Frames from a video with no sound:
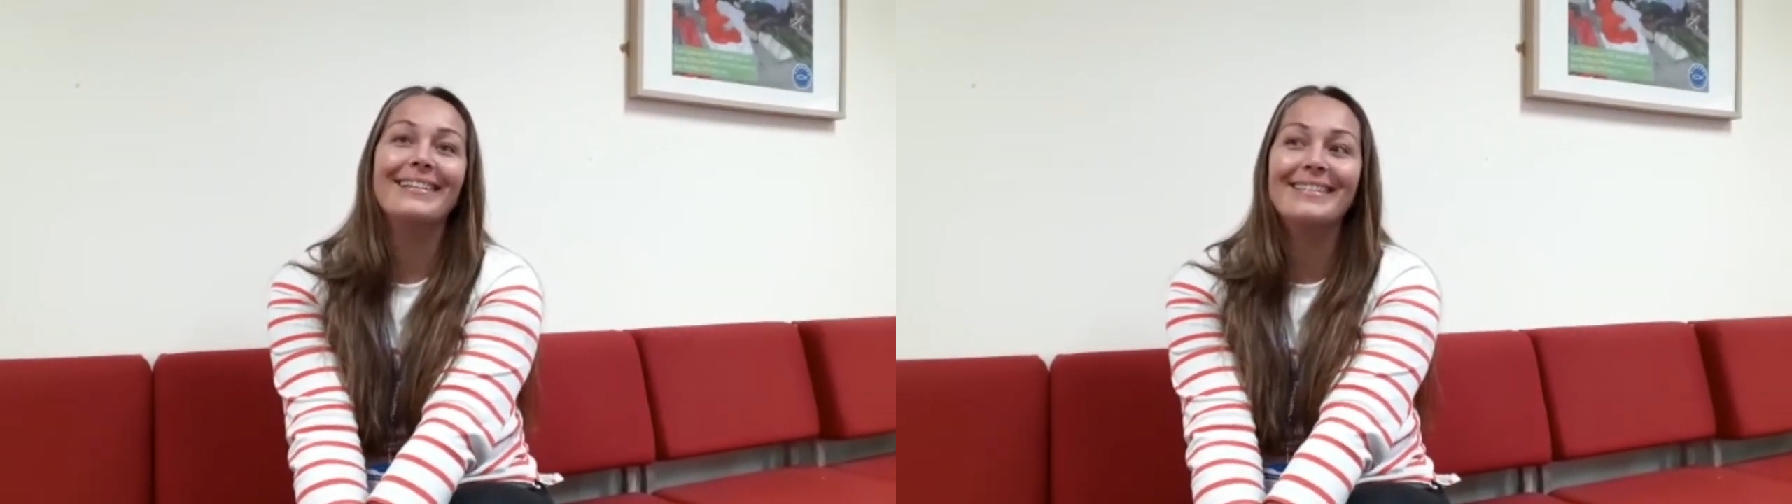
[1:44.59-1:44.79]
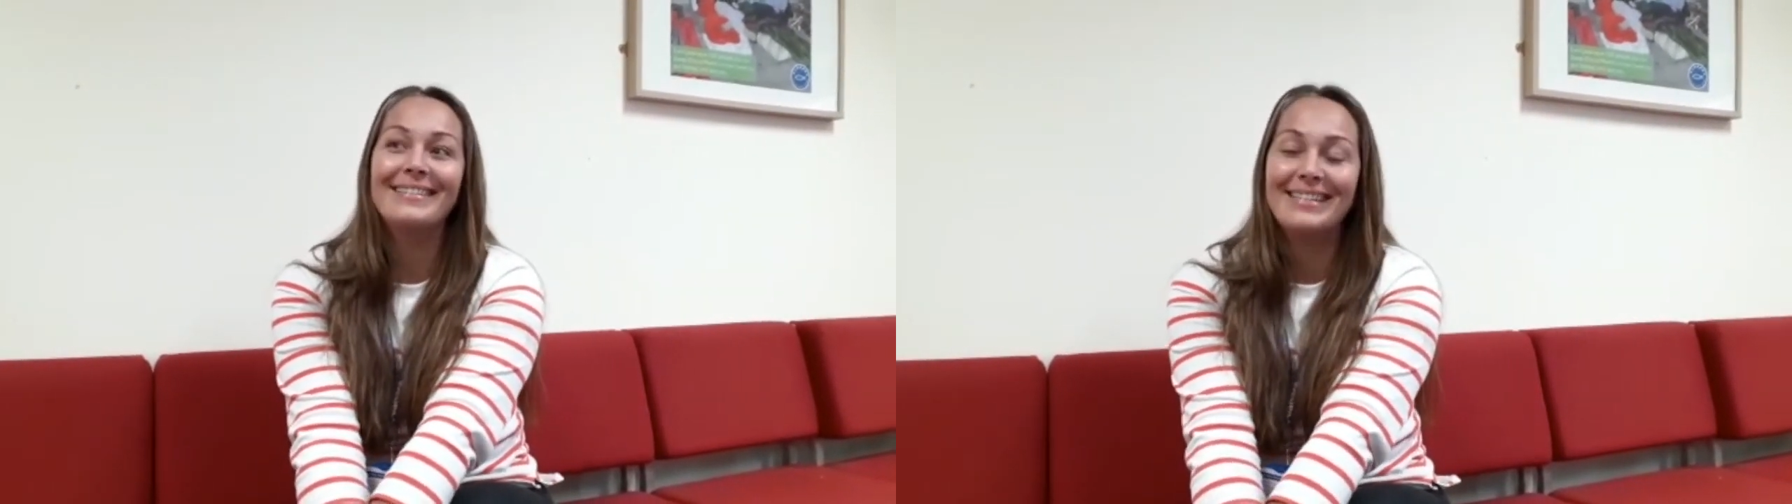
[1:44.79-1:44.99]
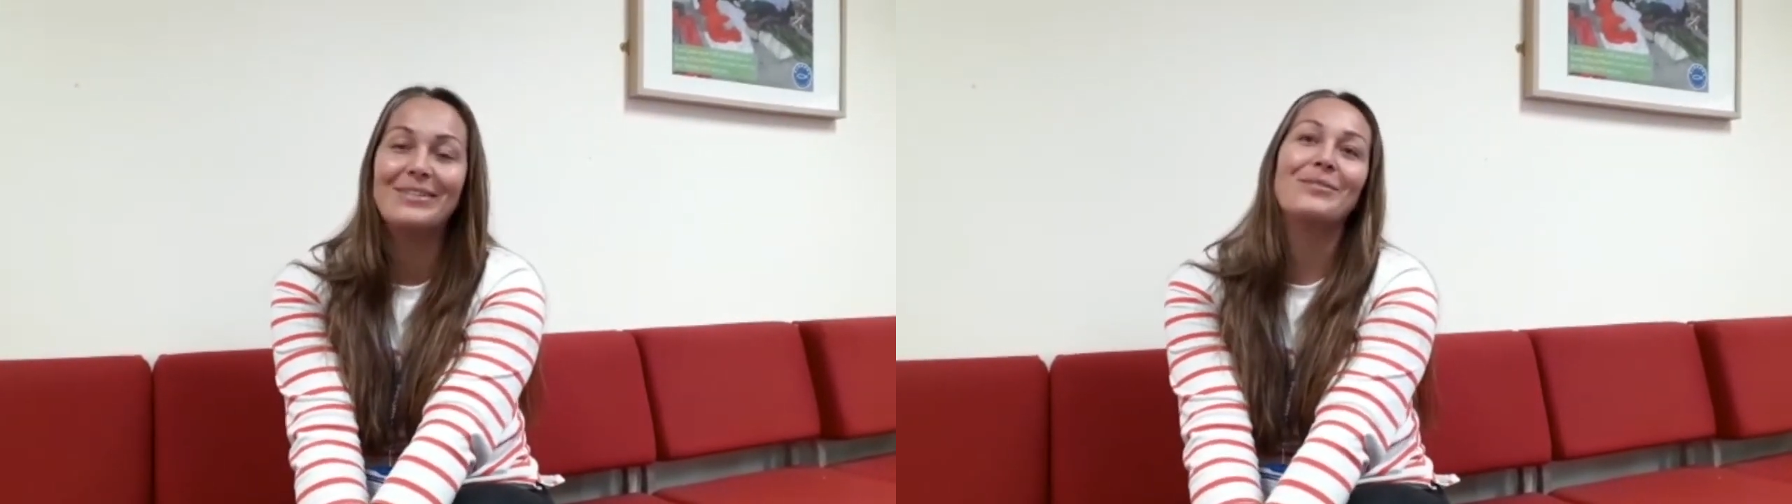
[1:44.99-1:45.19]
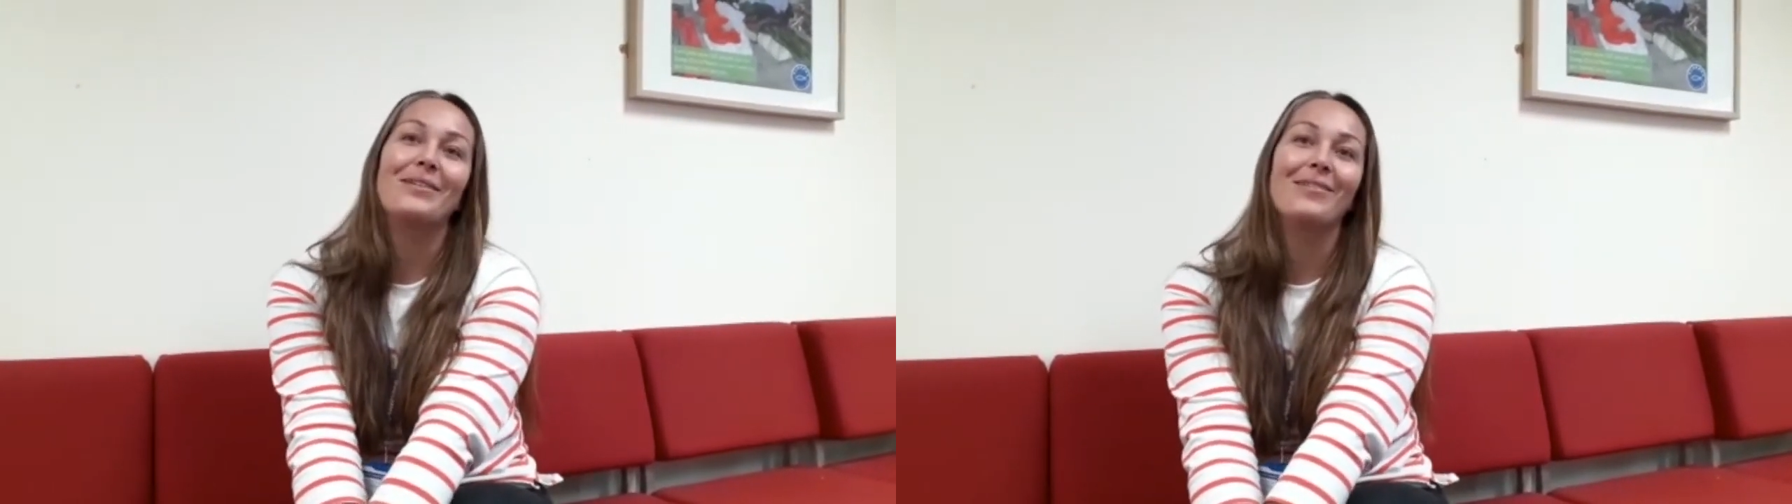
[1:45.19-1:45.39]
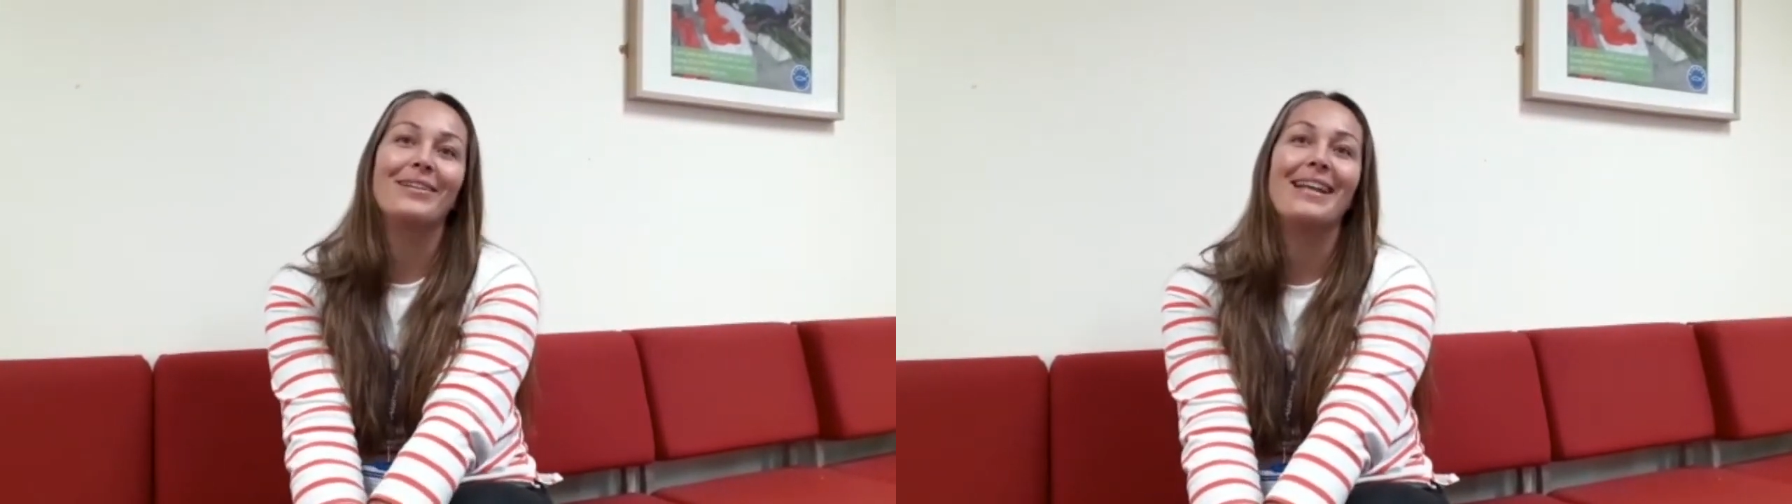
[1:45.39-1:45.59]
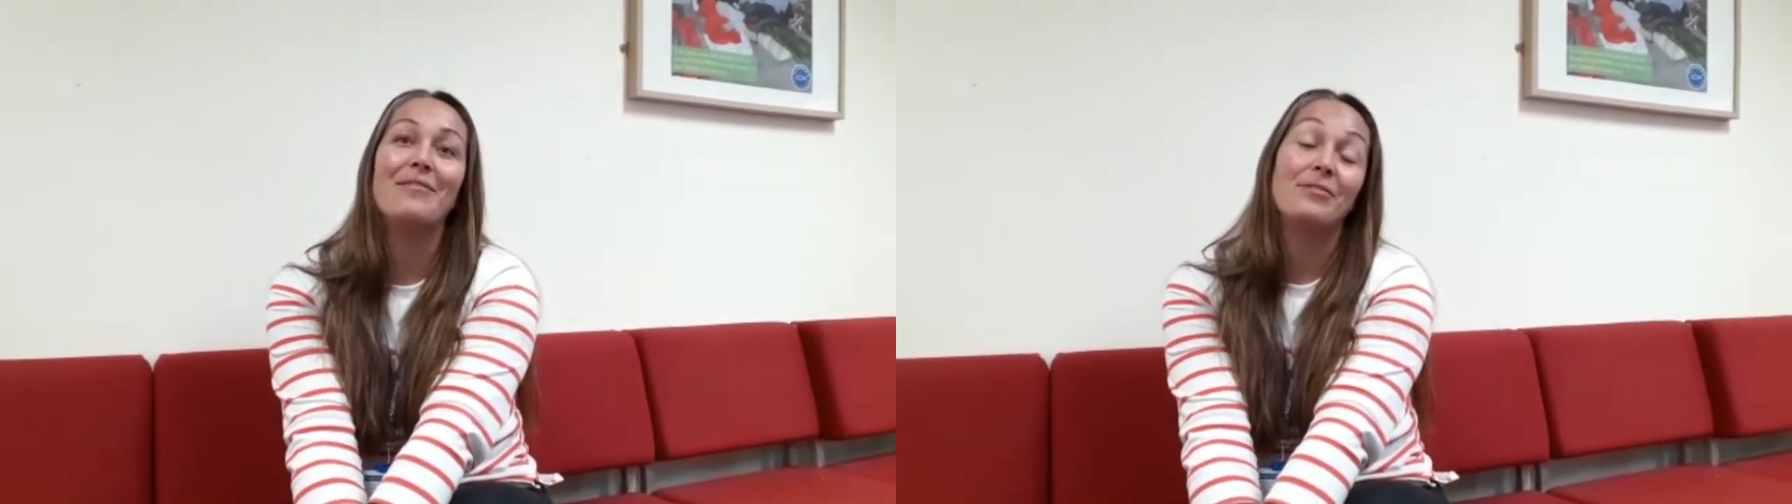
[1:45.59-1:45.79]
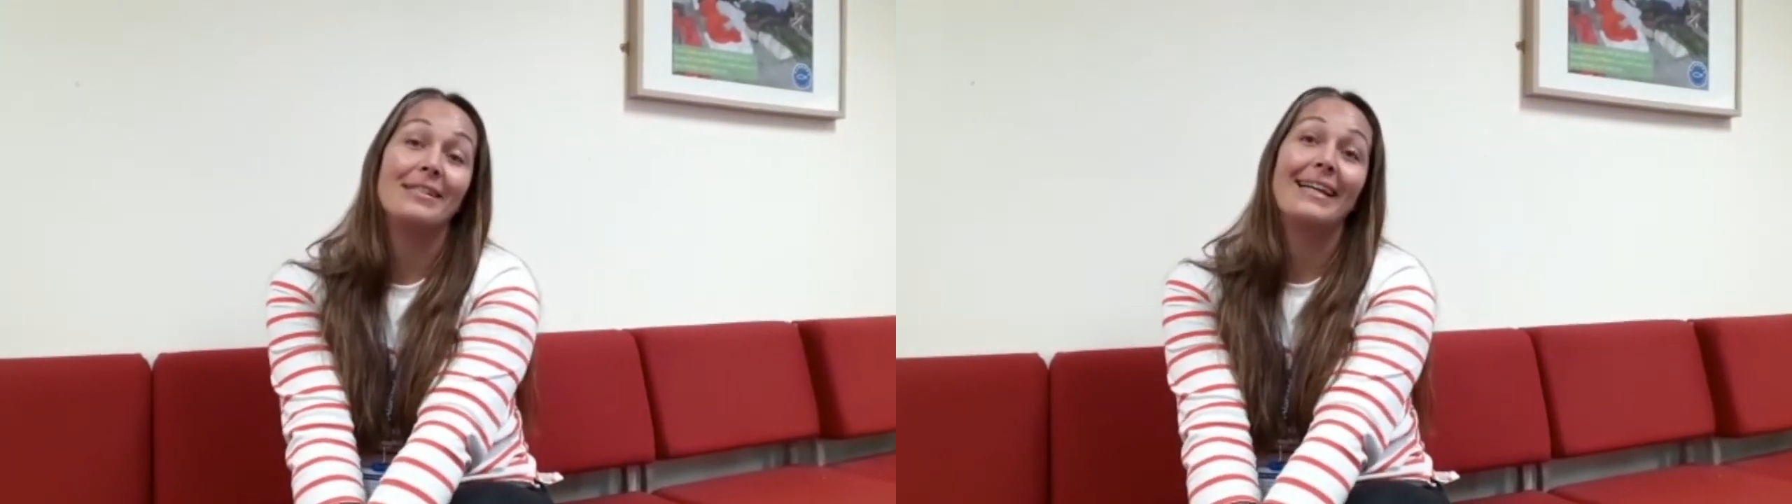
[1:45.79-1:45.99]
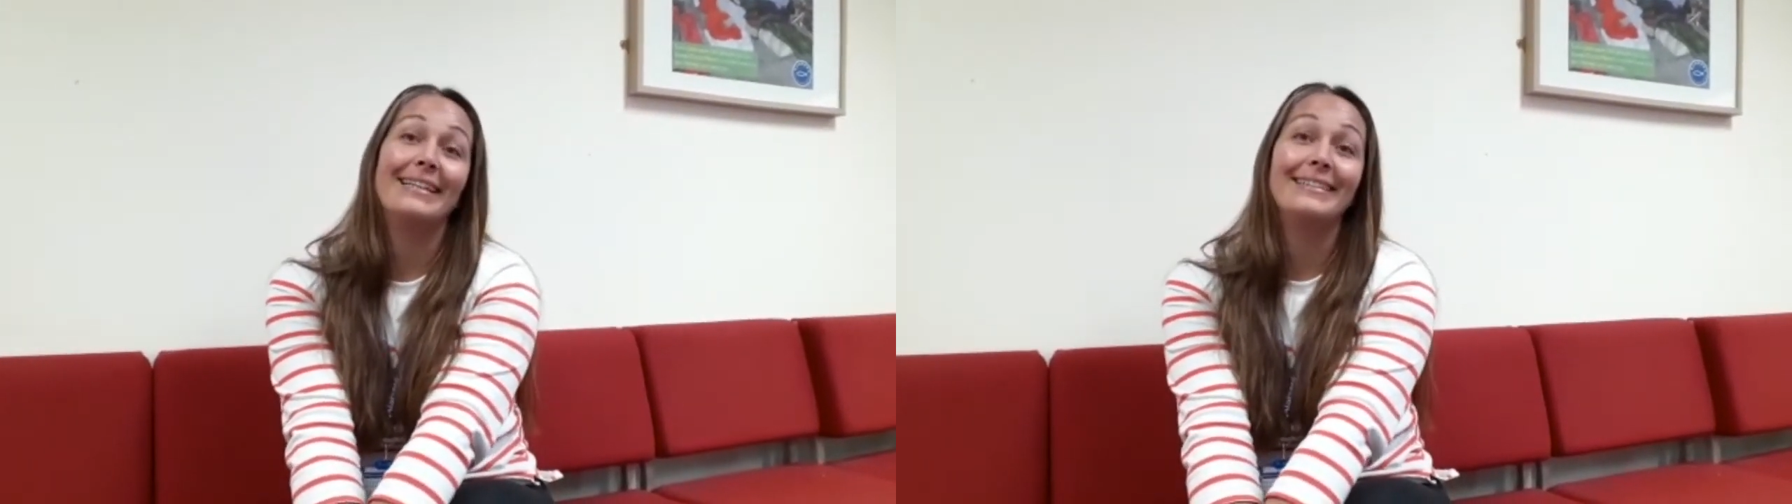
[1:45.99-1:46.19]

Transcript: still loving every day.